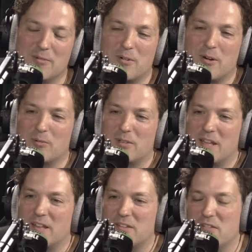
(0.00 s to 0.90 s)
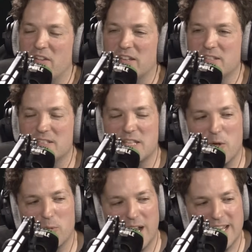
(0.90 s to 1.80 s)
Were old Juventus, the
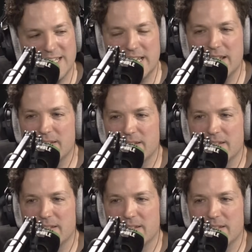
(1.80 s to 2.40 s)
old lady.